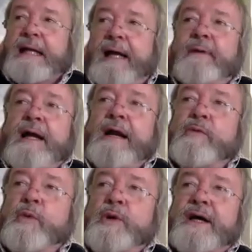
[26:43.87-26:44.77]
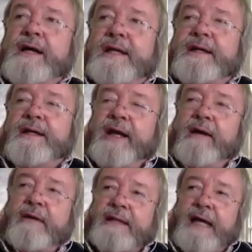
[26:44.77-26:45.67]
Um, and what I didn't
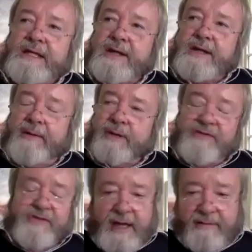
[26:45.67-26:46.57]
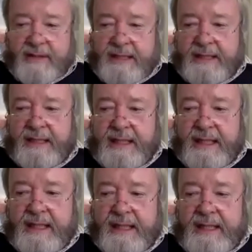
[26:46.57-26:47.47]
know at that time, but have discovered in
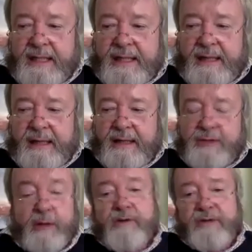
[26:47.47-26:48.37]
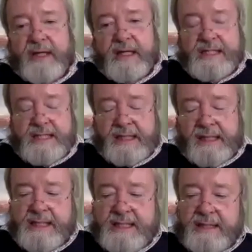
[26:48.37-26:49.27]
the uh, 12 years
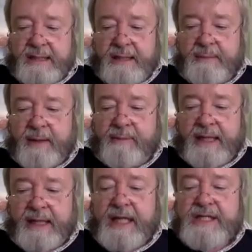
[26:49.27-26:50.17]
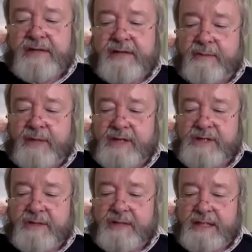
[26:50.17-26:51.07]
since the publication of The
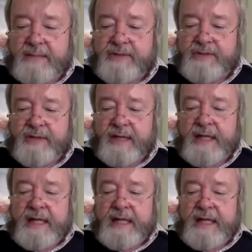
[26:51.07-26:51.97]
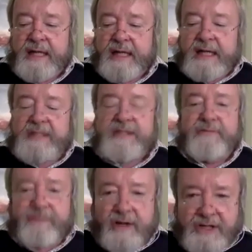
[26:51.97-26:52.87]
Master and His Emissary, is that
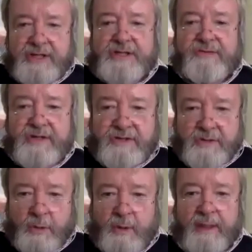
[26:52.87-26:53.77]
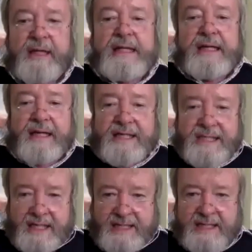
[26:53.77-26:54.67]
versions of this story
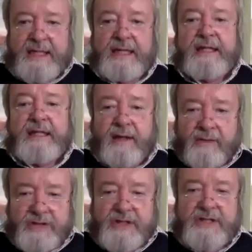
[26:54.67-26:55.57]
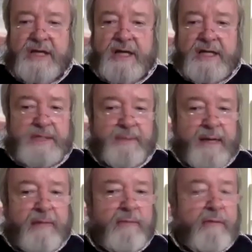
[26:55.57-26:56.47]
exist in cultures
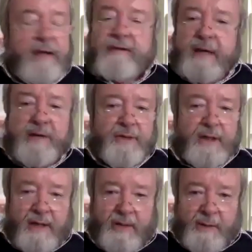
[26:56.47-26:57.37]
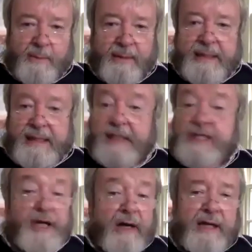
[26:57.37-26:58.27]
spread right round the globe in
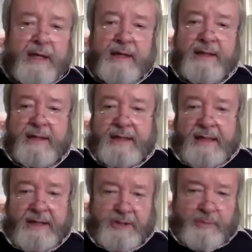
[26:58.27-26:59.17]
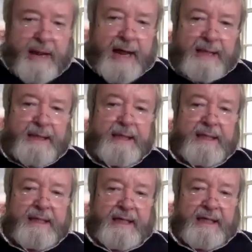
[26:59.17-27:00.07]
China, in Japan,
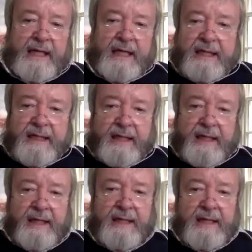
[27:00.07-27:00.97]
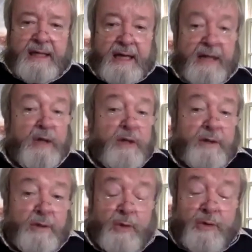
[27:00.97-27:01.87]
in India, in
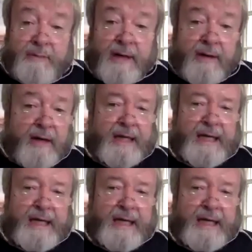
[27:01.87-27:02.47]
North American